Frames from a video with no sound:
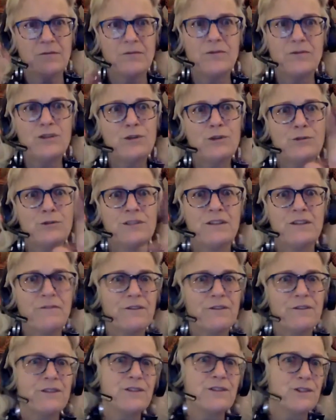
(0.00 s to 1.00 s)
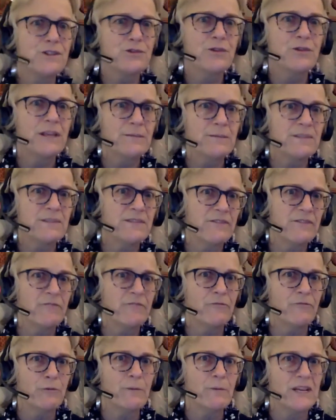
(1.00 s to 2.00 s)
two different streams of
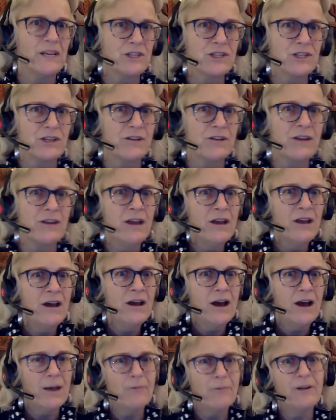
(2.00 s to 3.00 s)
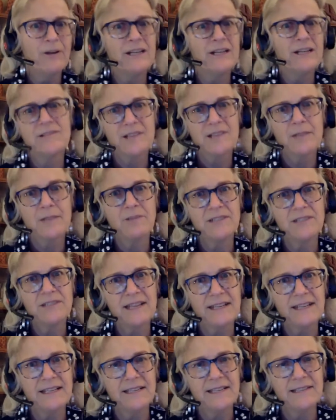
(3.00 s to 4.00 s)
information operating
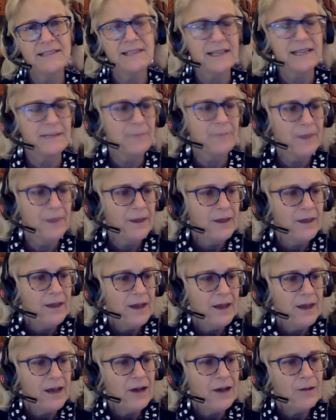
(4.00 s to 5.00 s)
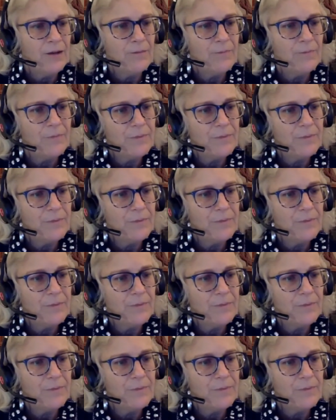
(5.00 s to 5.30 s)
simultaneously. Um,